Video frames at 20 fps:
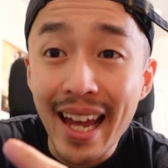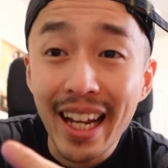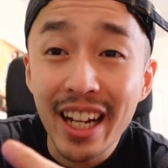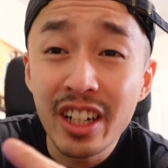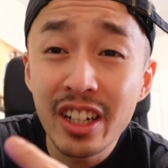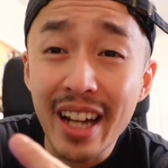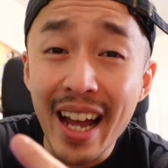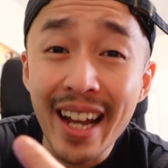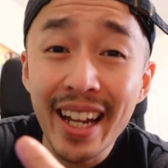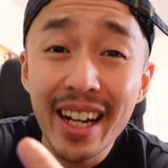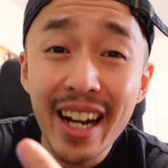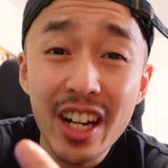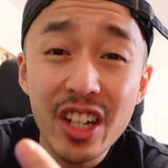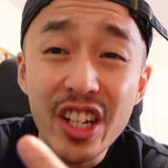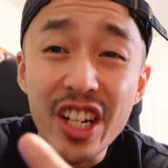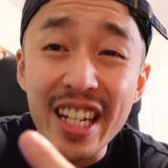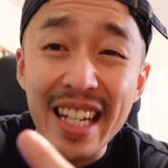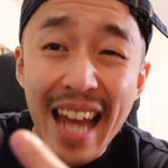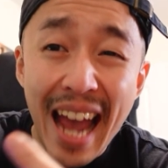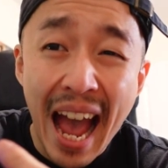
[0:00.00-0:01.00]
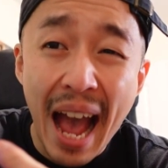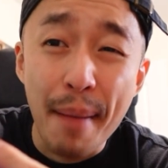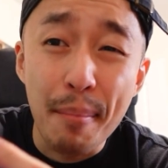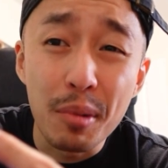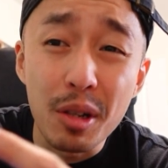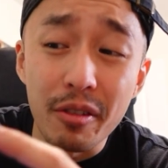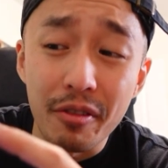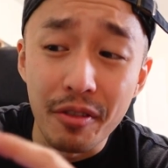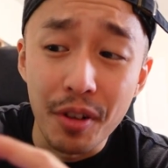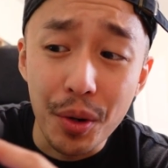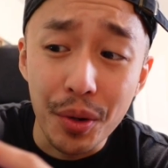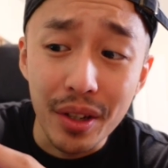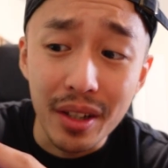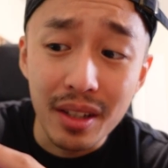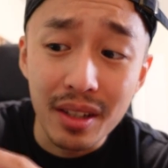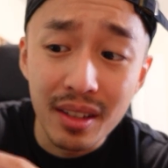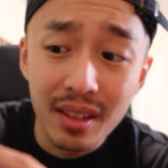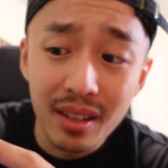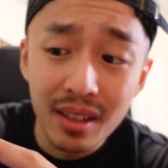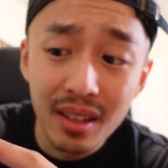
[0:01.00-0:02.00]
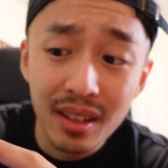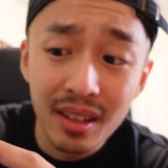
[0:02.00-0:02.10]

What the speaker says: I can actually tap to focus.